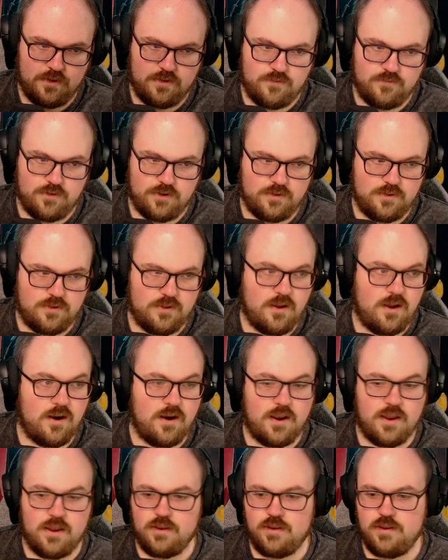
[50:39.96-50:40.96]
whatever. All
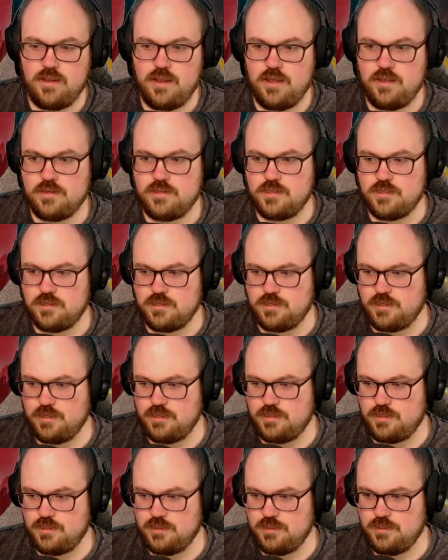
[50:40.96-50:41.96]
right. Yeah, this is
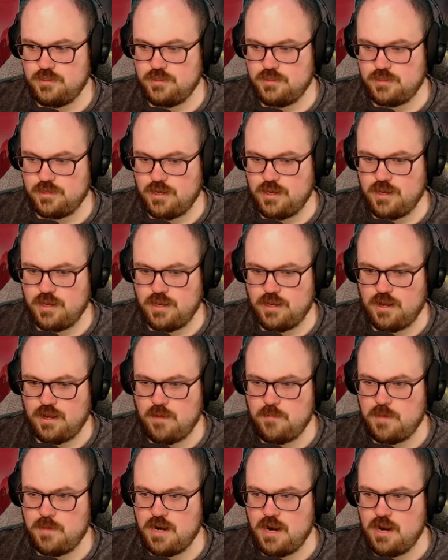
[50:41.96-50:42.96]
this is. Uh,
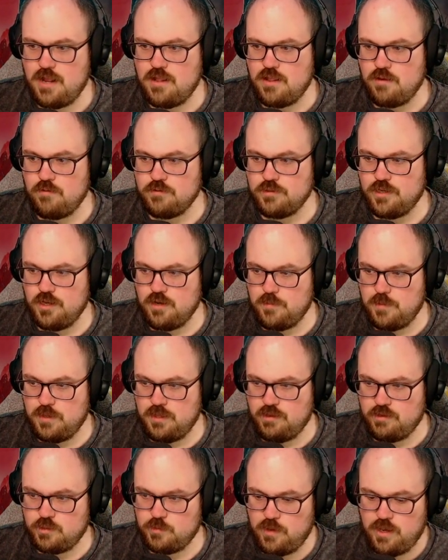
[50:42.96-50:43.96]
I mean, I didn't know it was going to be
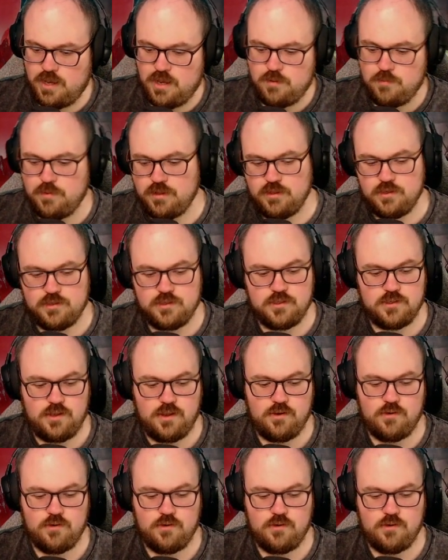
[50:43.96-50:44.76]
this bad, but this is